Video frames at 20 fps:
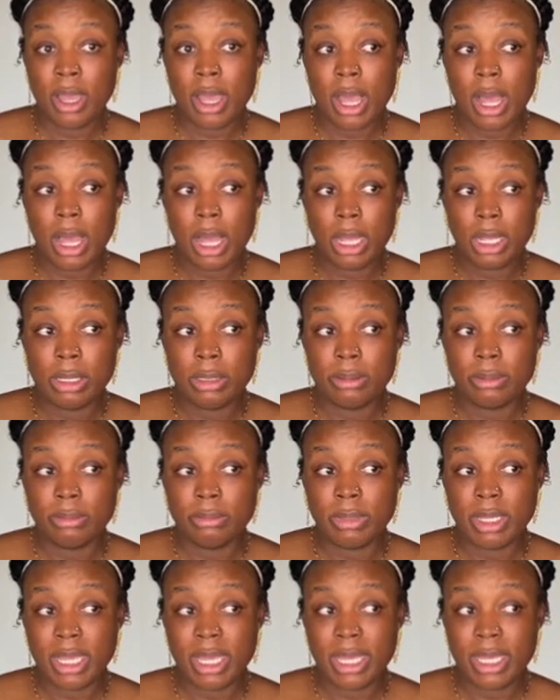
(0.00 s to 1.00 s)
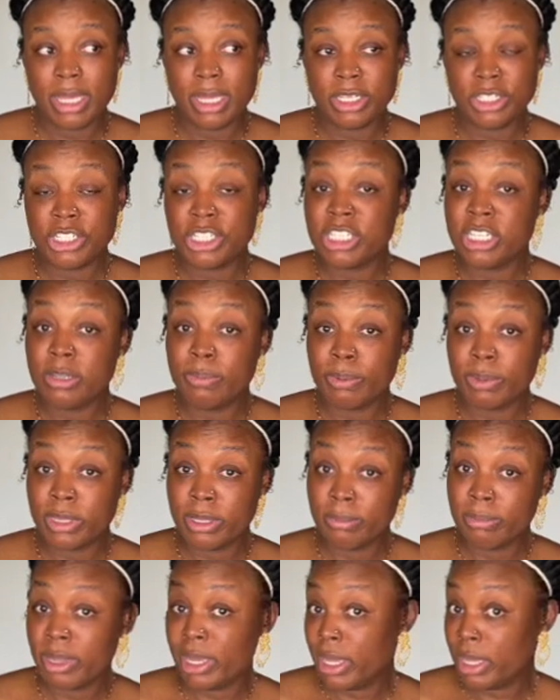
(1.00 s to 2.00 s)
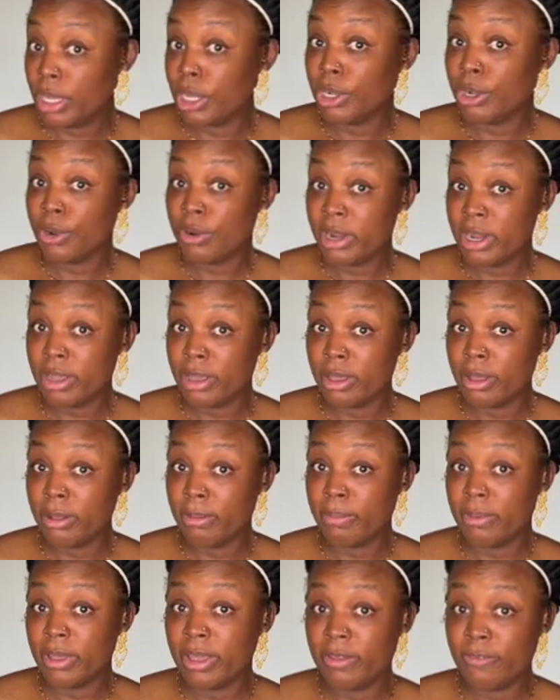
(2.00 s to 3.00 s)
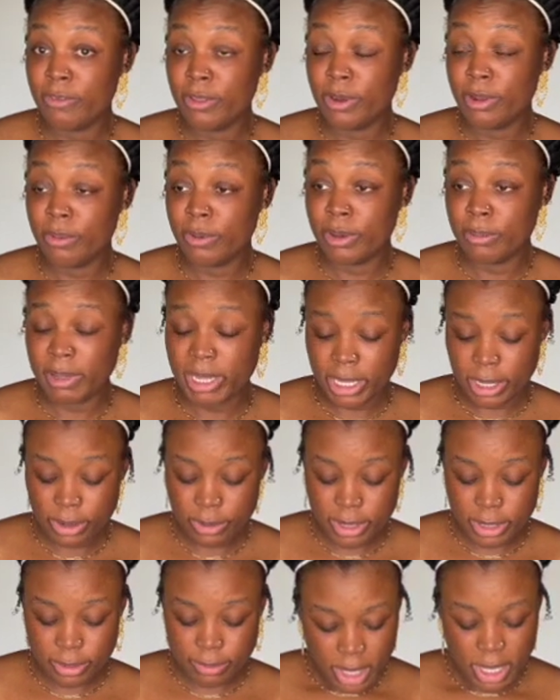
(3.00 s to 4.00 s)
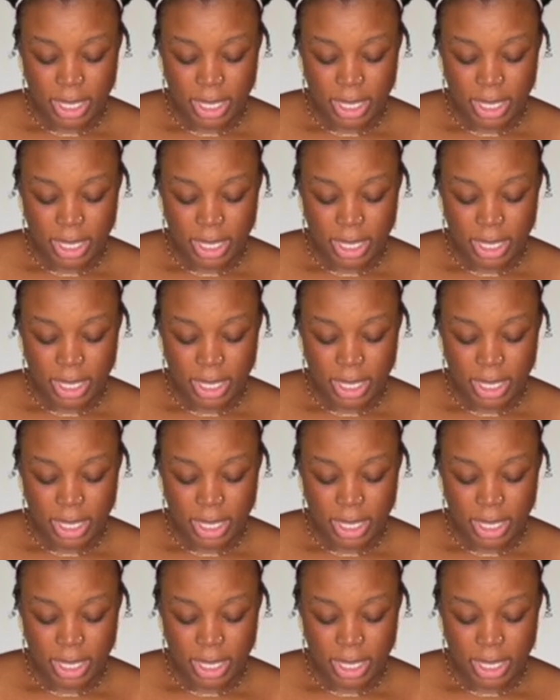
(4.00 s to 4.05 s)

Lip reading: and cheaper than buying a crib if you don't want to buy a crib.